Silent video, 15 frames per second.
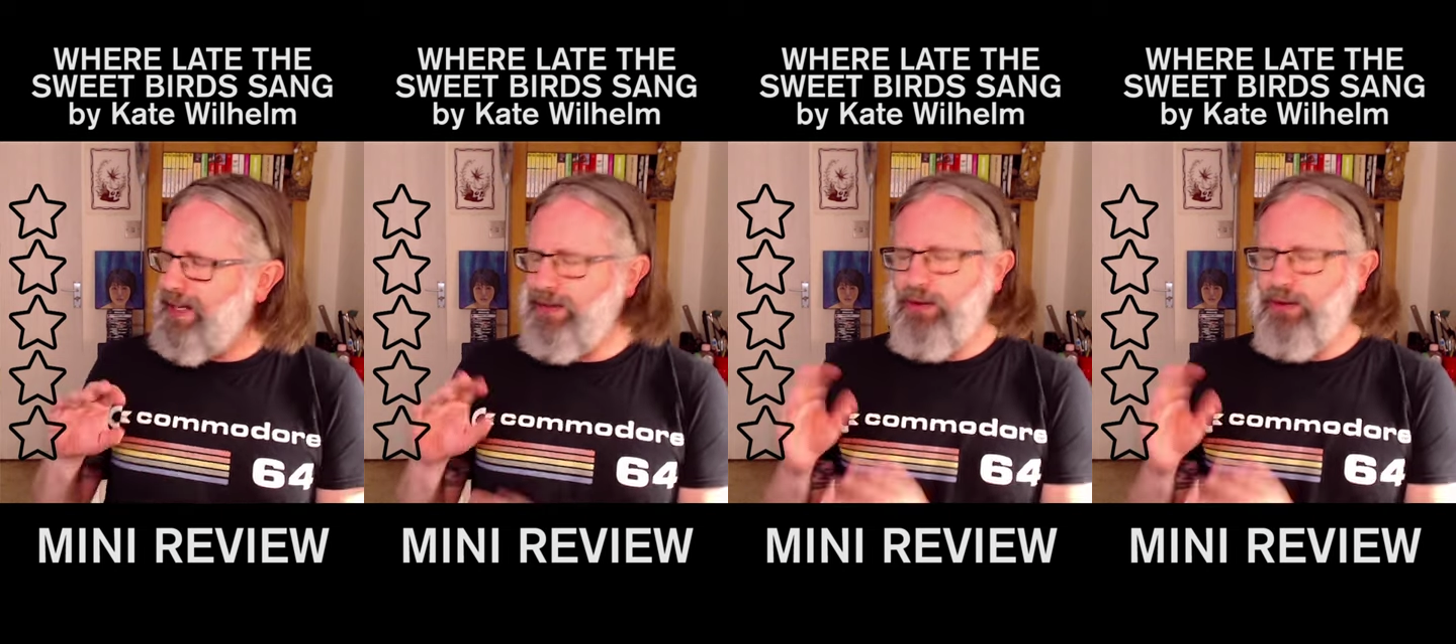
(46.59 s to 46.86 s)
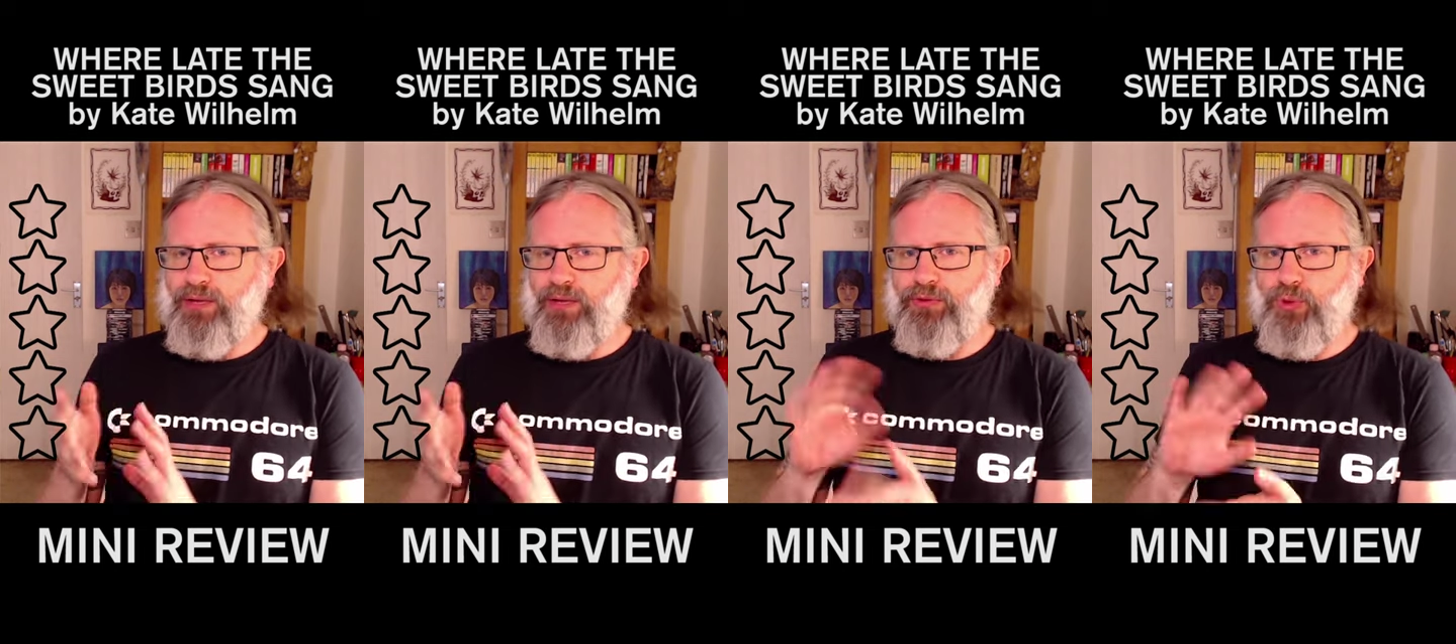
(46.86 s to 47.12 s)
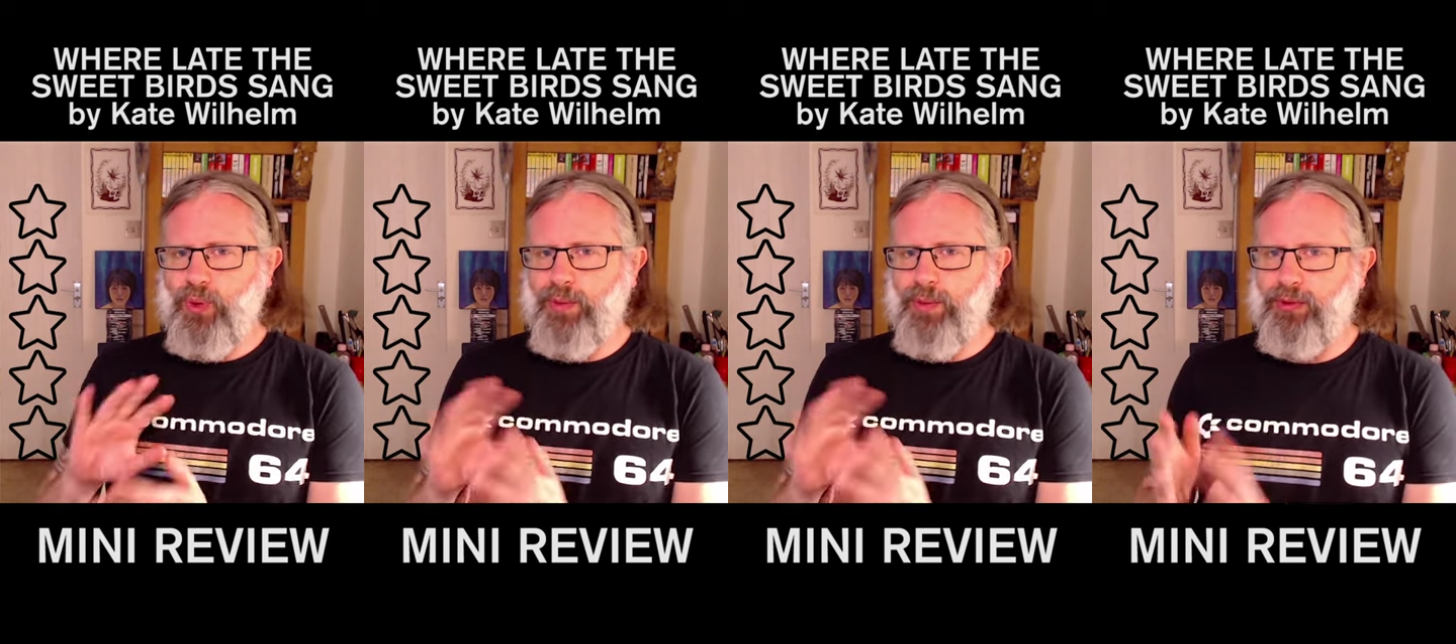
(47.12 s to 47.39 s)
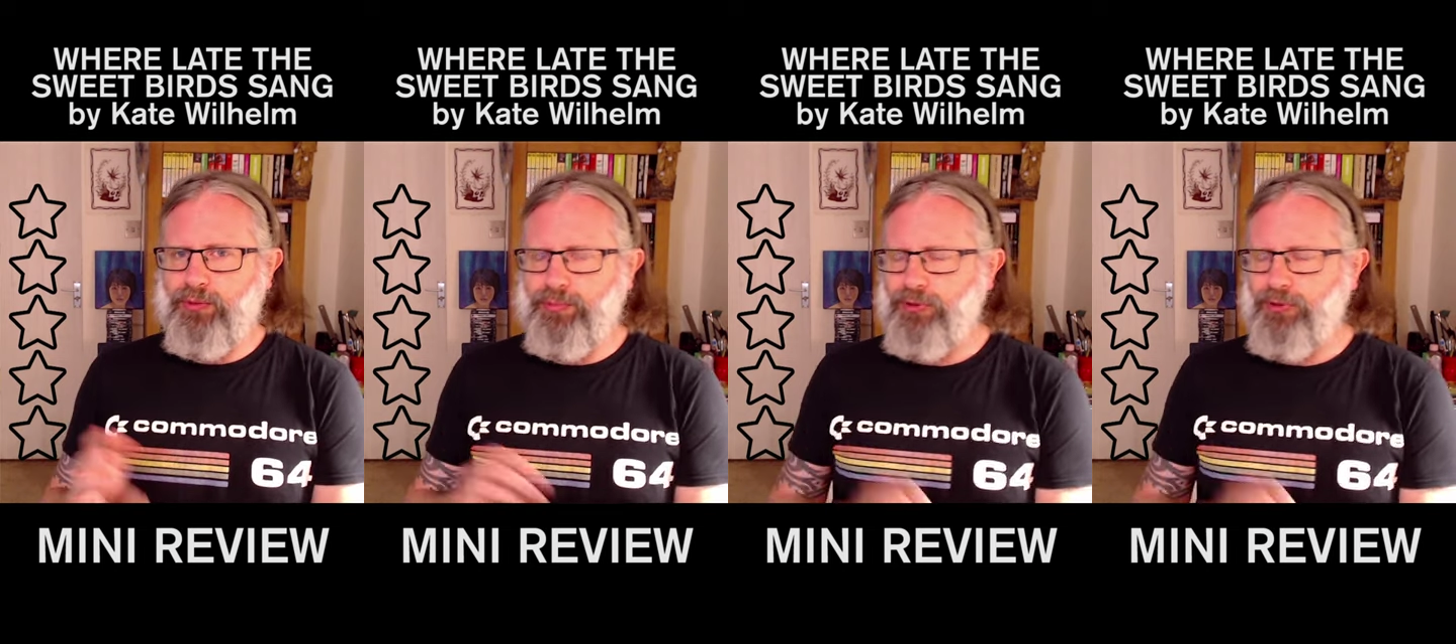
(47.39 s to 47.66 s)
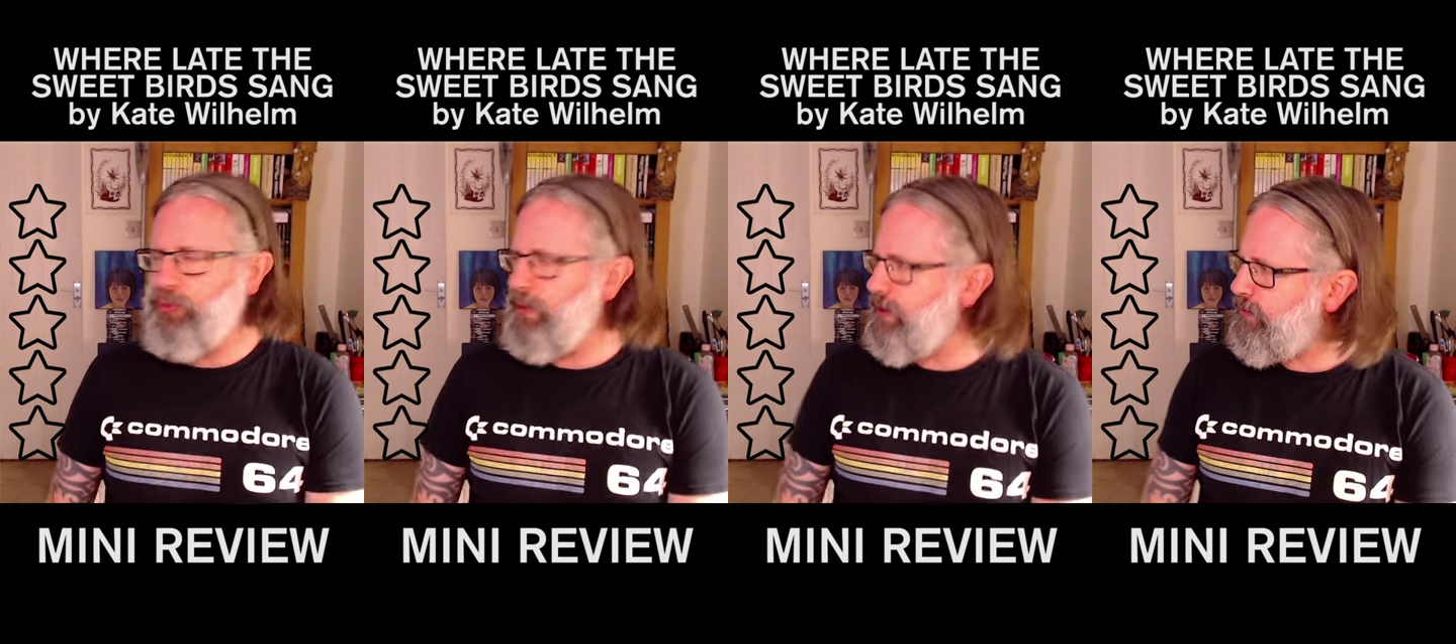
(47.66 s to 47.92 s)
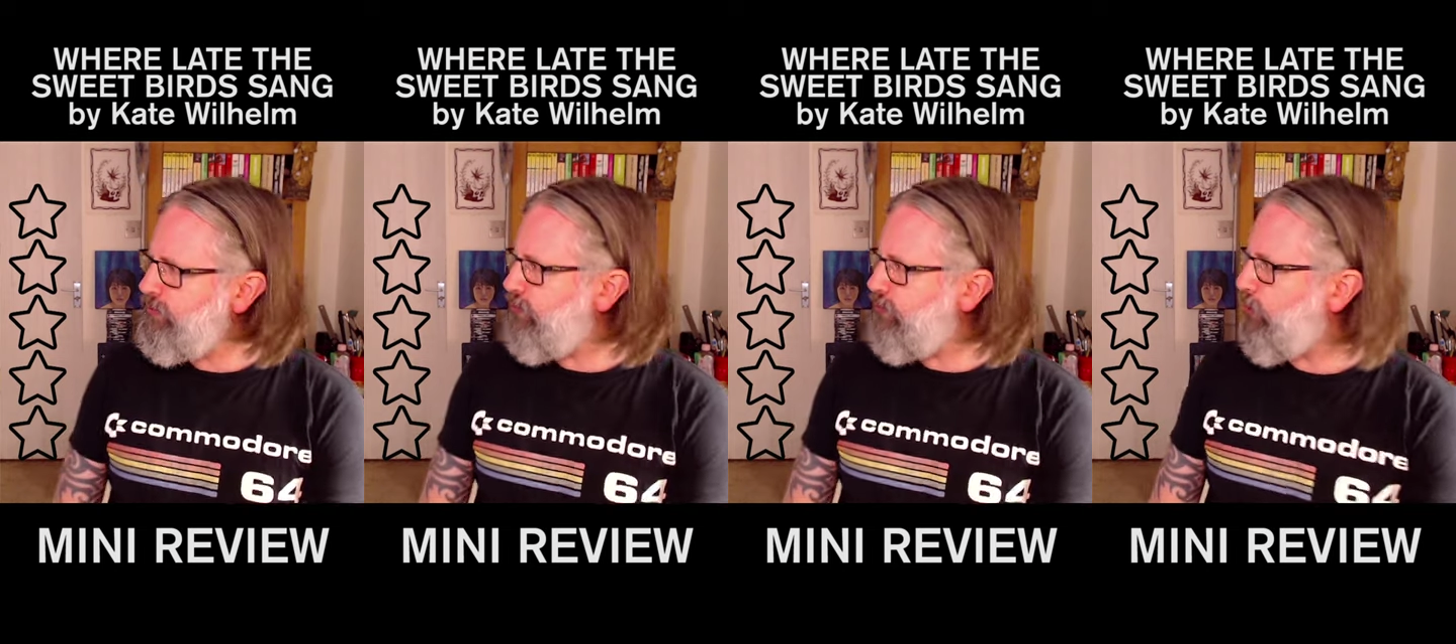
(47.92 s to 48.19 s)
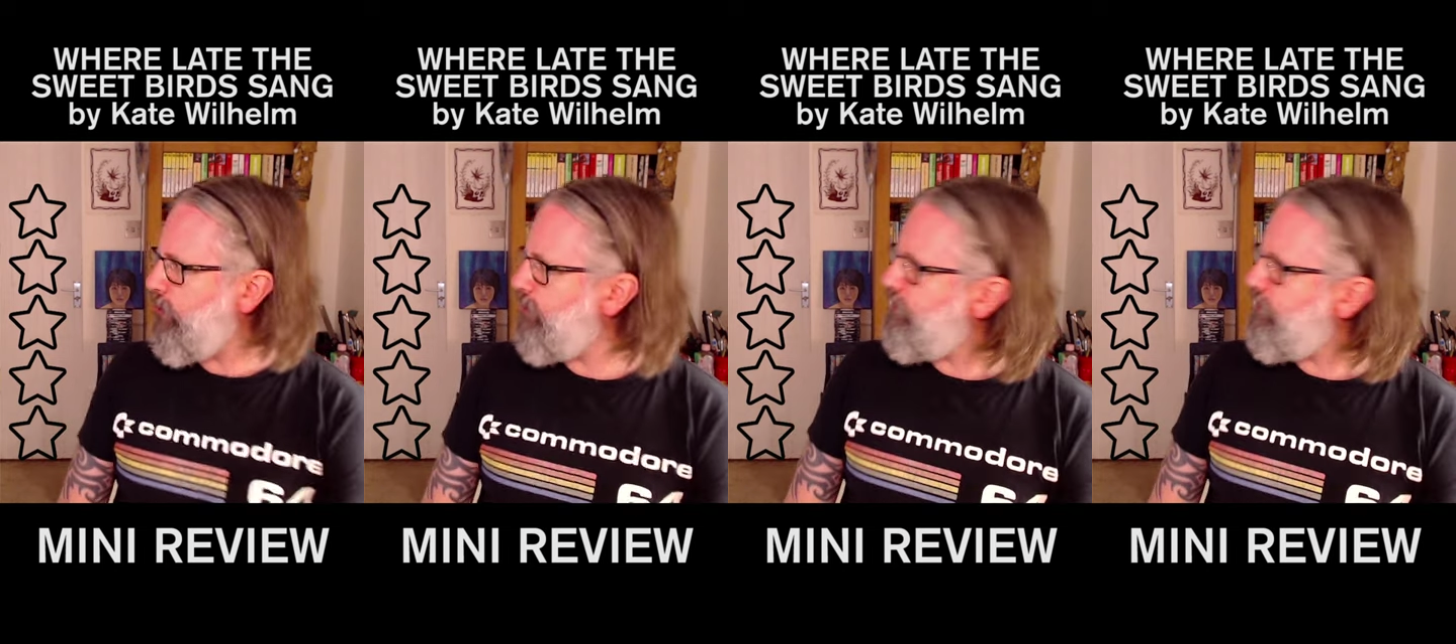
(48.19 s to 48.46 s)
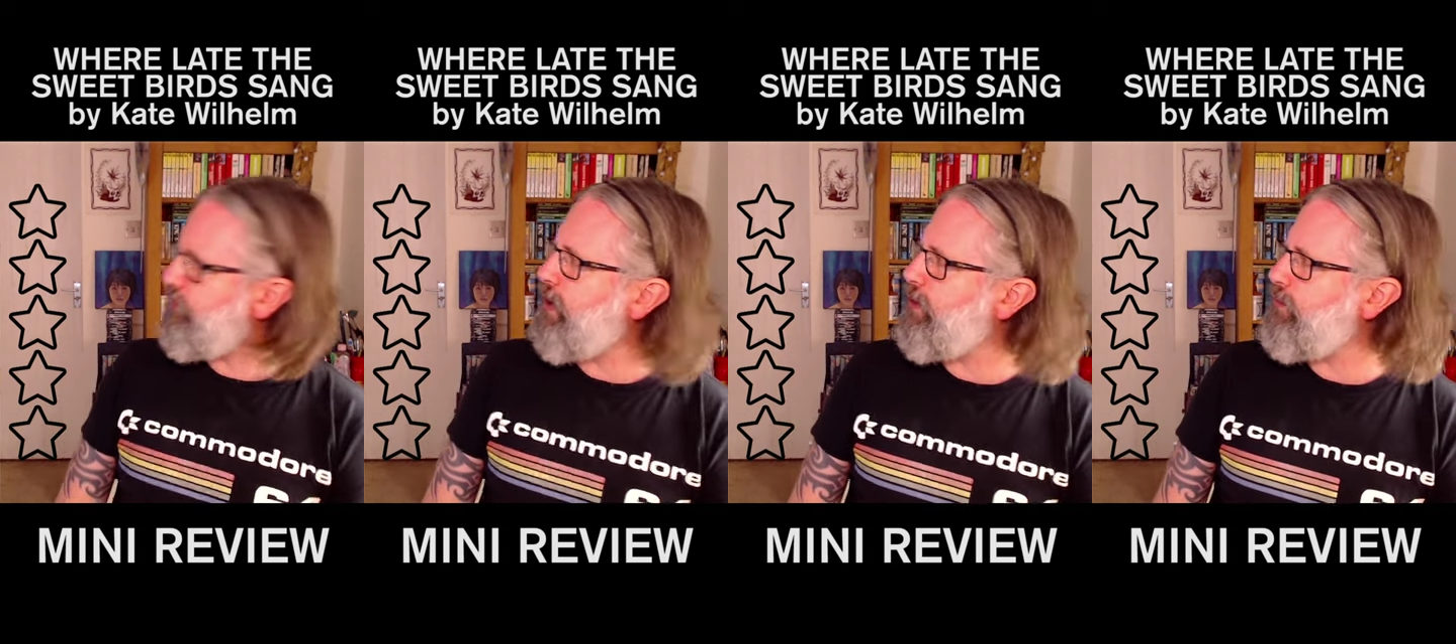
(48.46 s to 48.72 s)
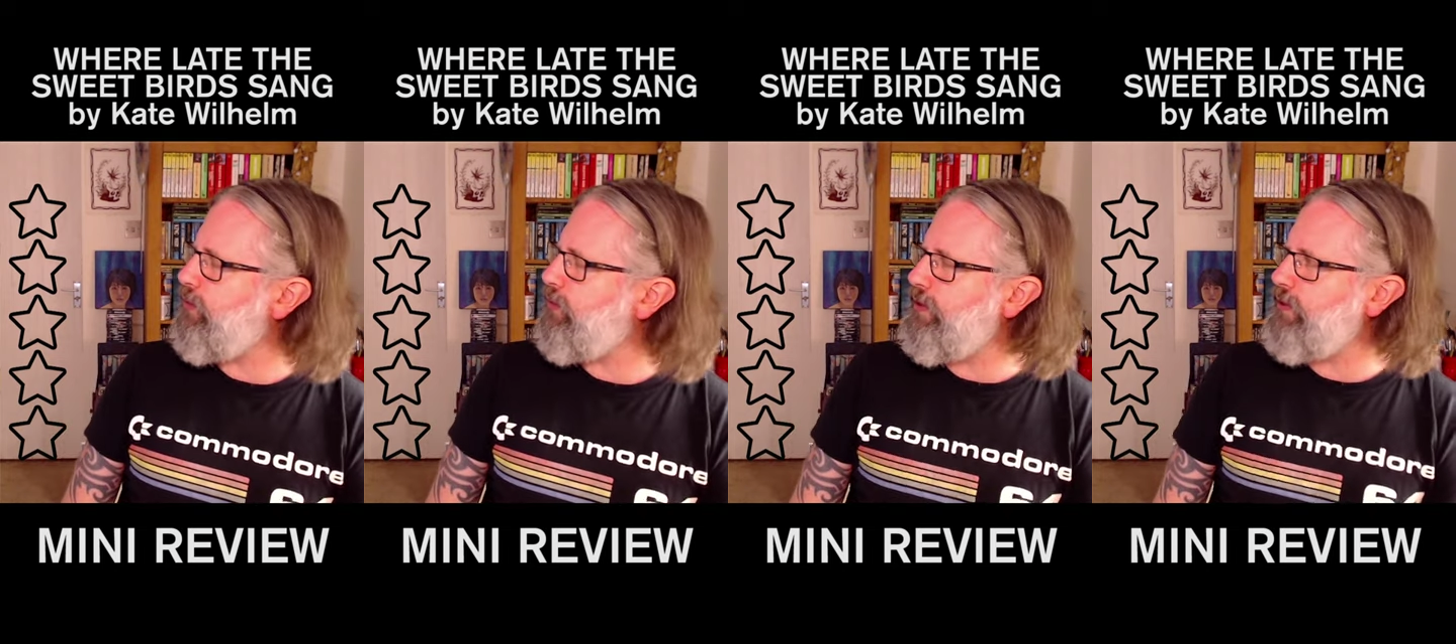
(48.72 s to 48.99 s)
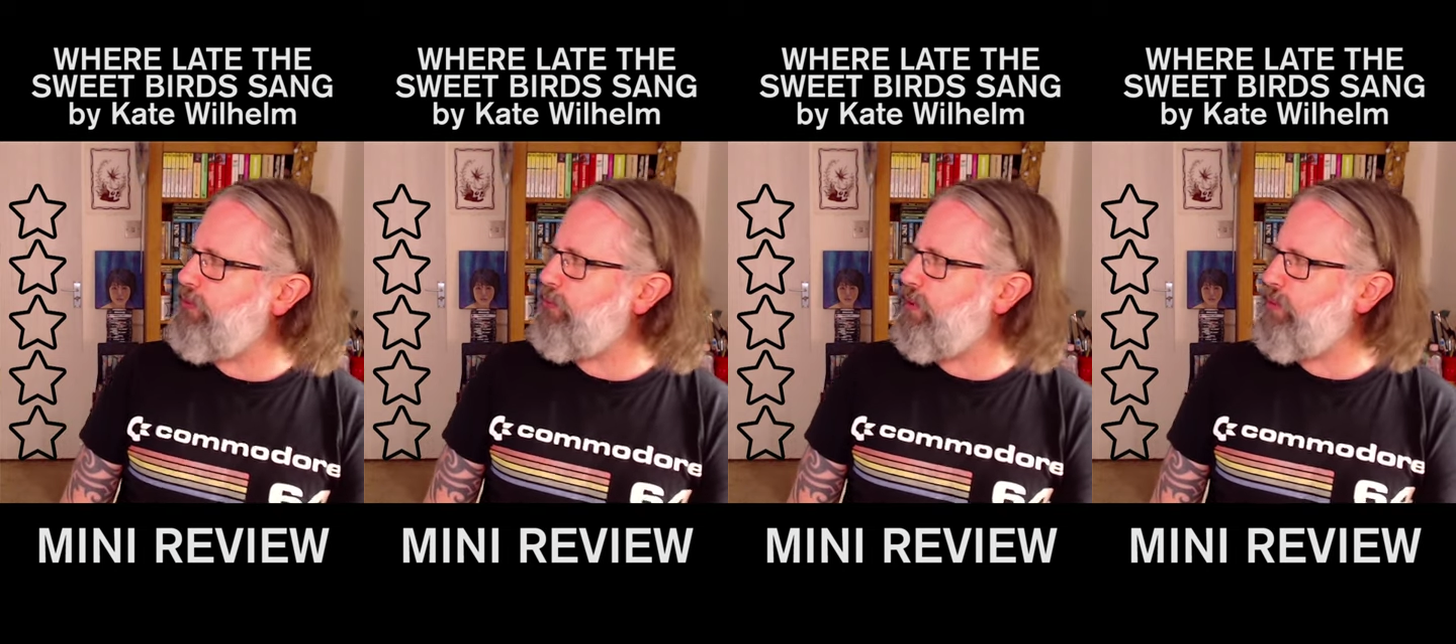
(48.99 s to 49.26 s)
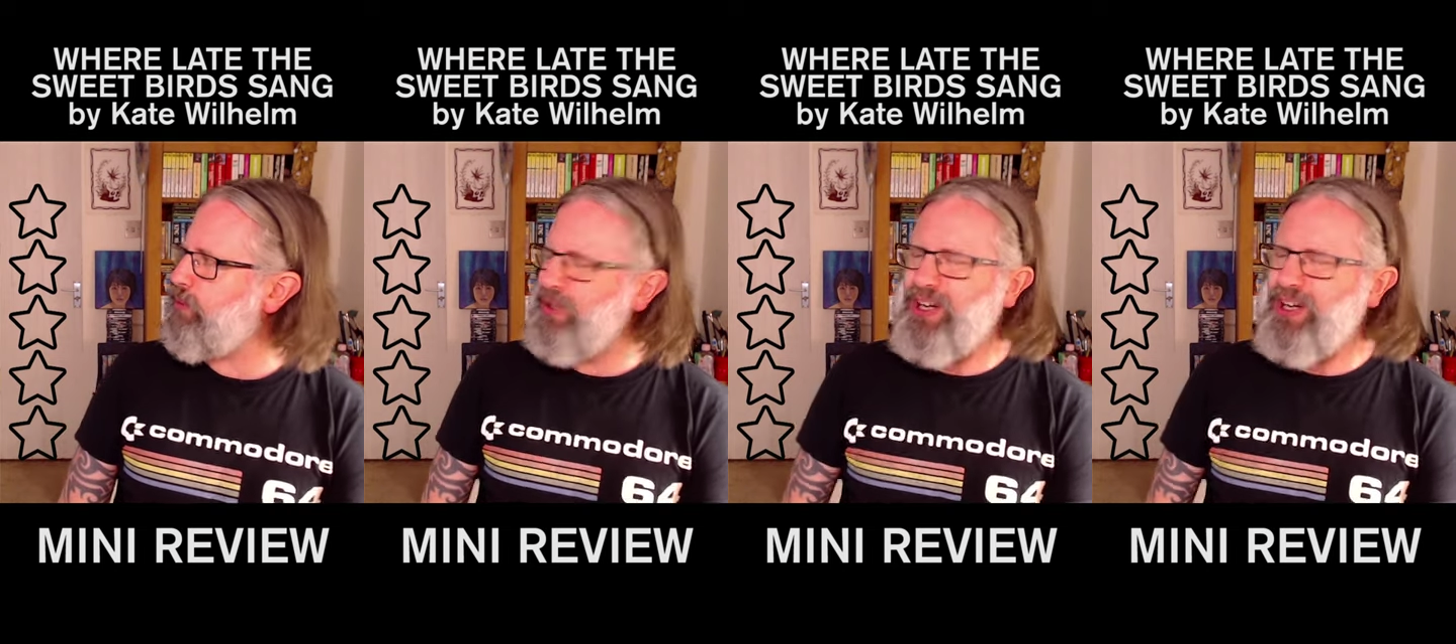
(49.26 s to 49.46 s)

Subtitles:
Now, I've quibbled between 4 and 5 on this one,